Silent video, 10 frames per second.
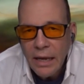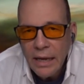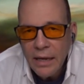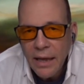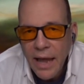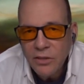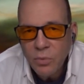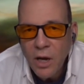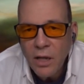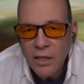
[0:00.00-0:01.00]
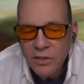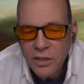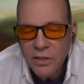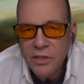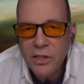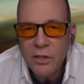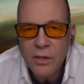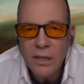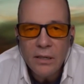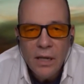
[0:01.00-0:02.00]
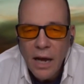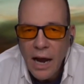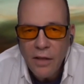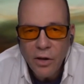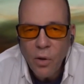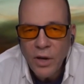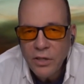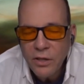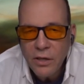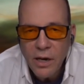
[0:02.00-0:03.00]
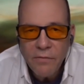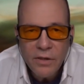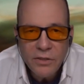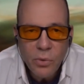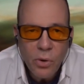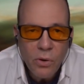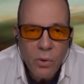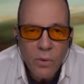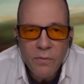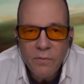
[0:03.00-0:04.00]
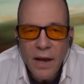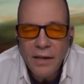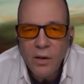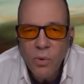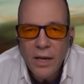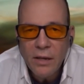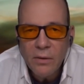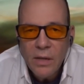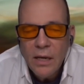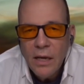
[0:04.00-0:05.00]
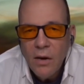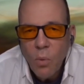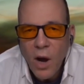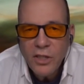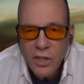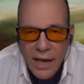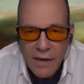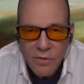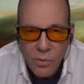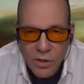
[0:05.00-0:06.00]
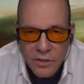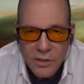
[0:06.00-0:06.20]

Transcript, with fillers: And as well as consider uh, either going to the conference or, or, finding a way to watch it afterwards.